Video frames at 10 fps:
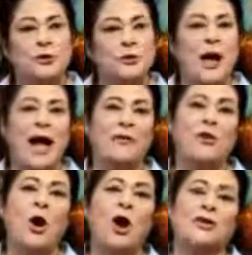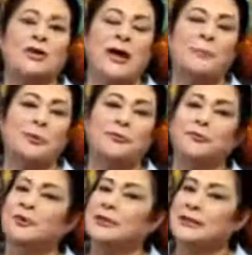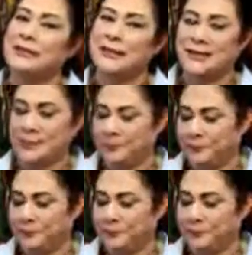to have a hot cup of tea.